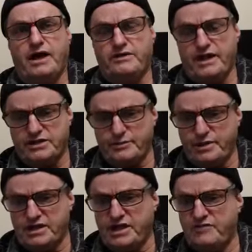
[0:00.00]
how they had to
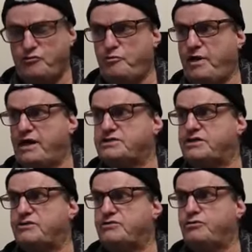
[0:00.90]
be careful
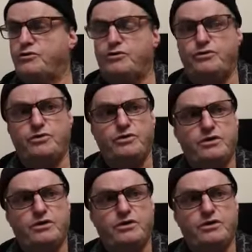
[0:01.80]
passing through